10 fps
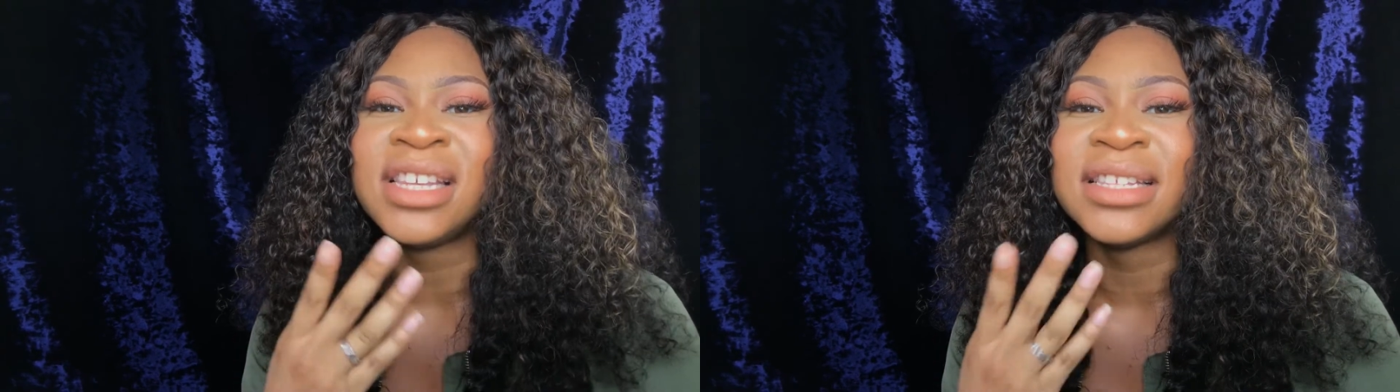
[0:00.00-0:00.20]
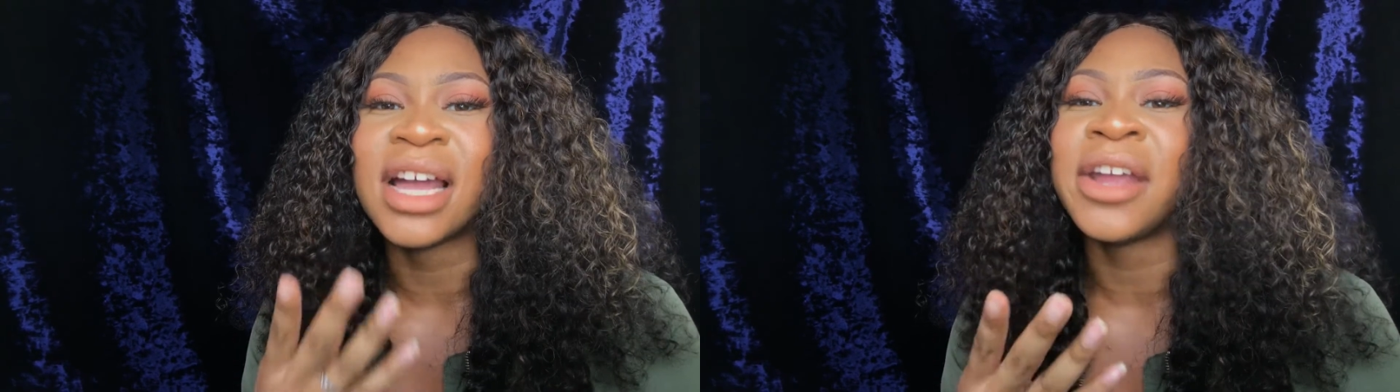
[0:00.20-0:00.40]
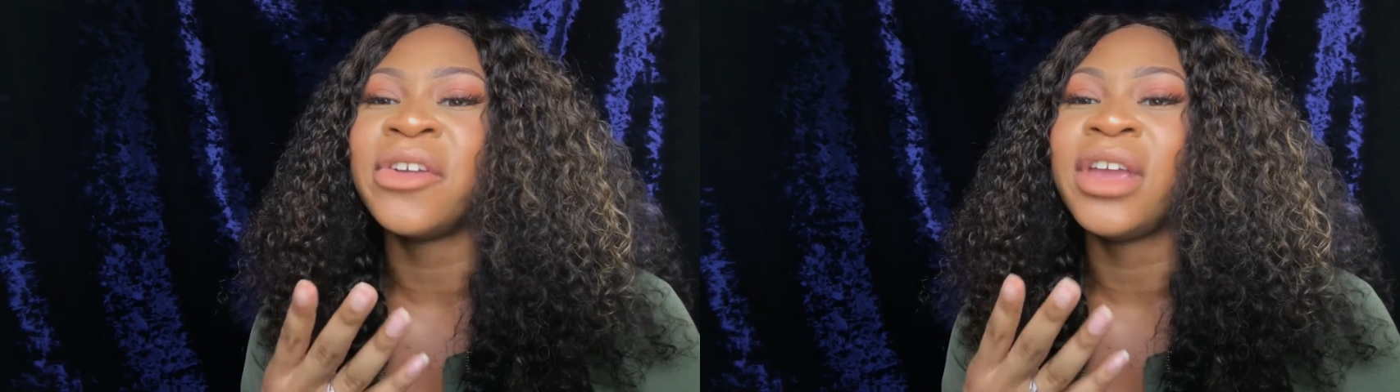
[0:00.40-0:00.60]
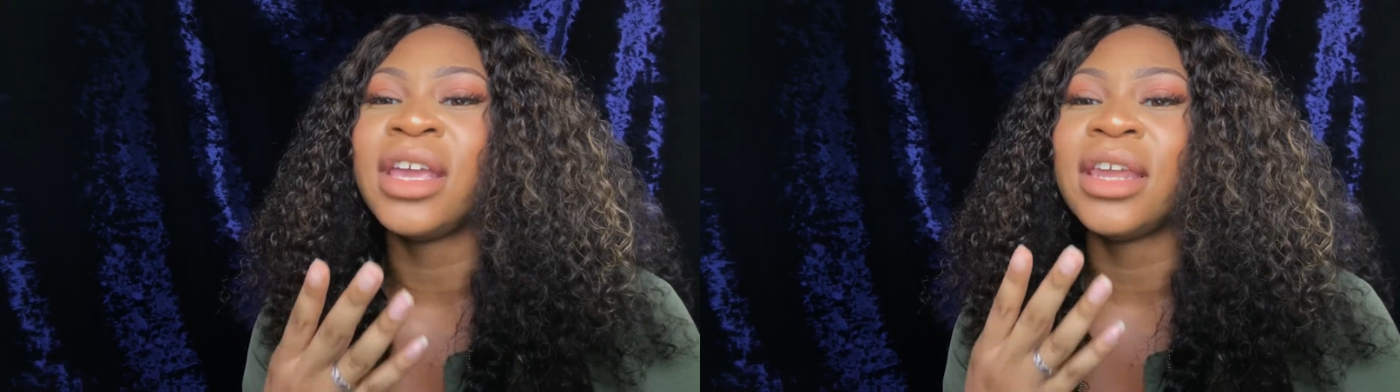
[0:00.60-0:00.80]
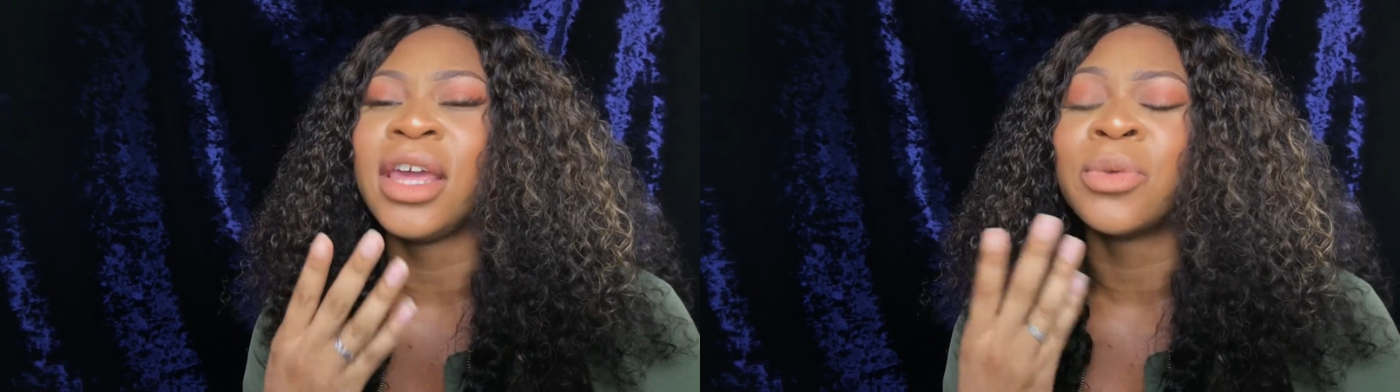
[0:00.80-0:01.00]

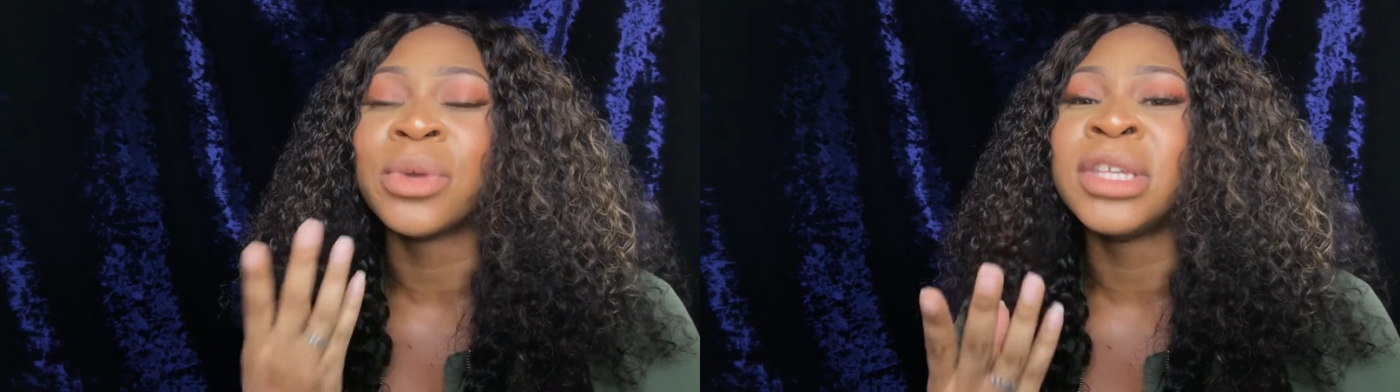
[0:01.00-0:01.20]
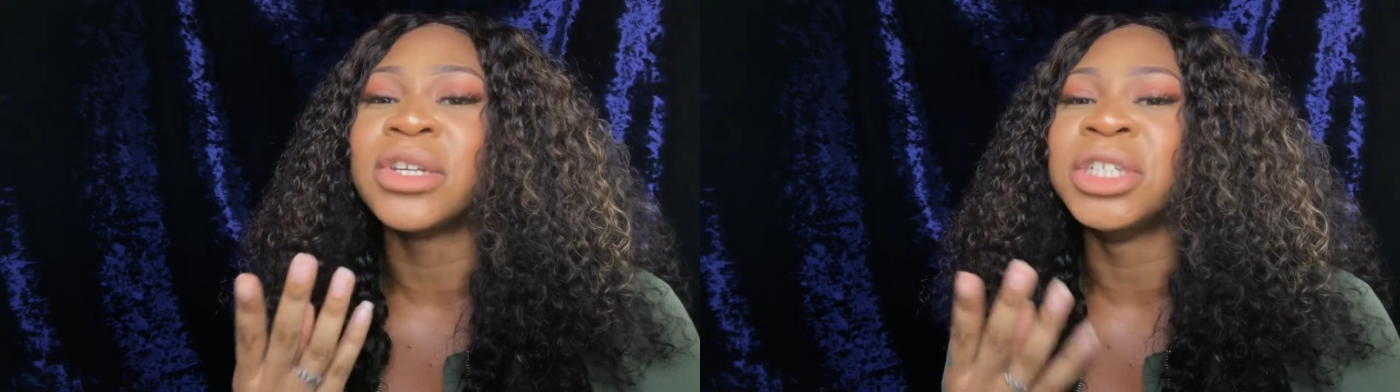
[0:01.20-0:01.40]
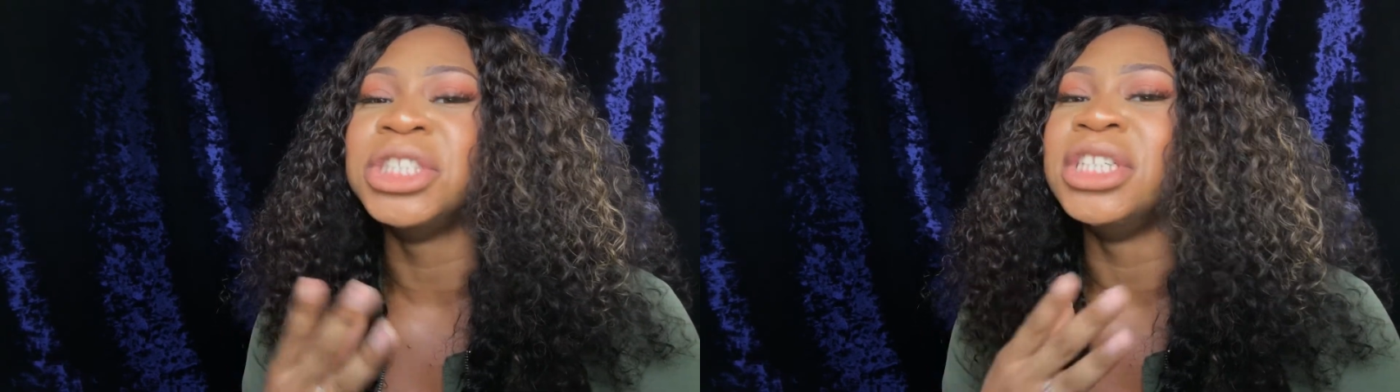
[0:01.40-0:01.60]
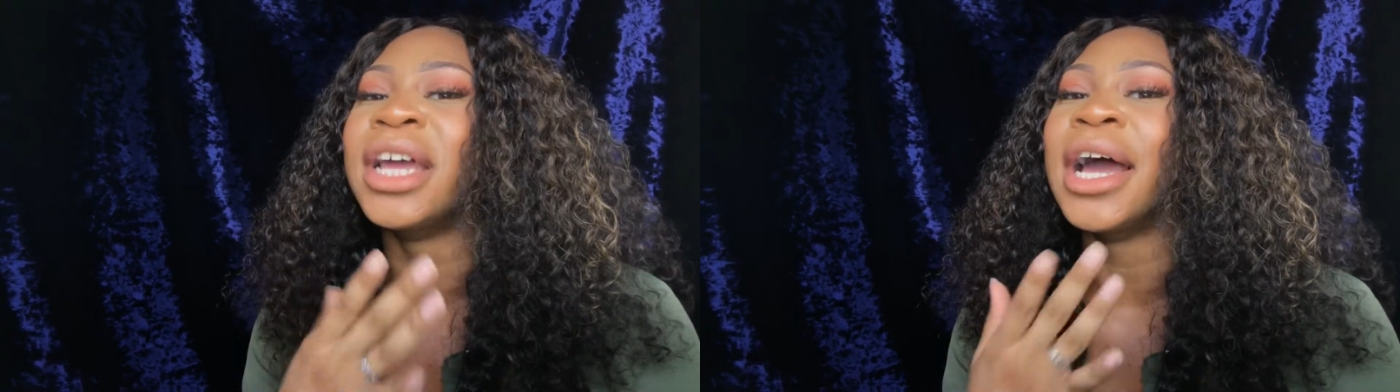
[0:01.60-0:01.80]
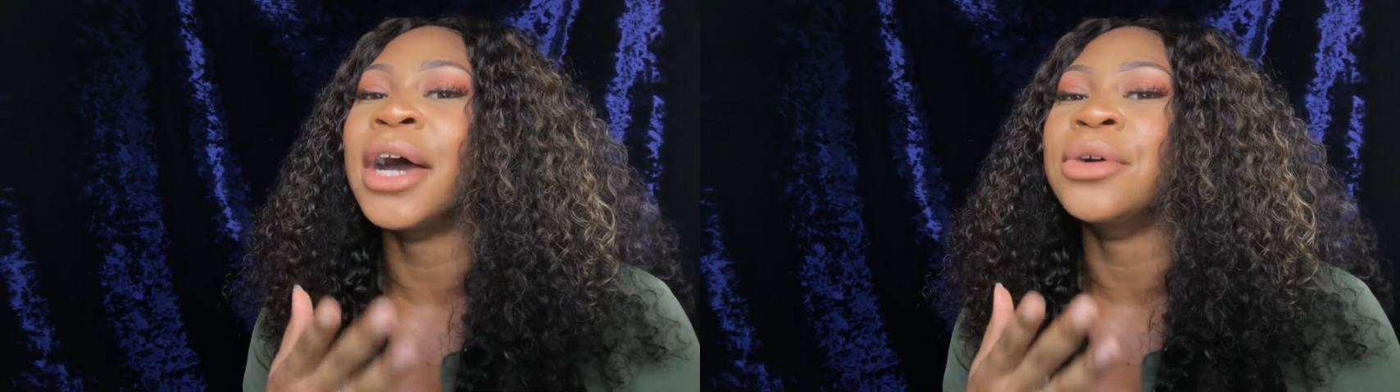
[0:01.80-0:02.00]
desiring and researching
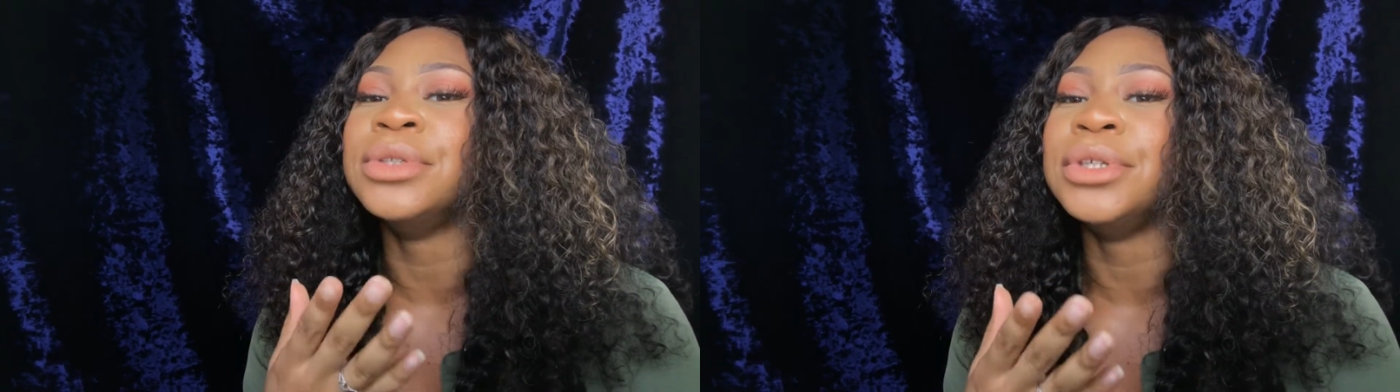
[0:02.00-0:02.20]
how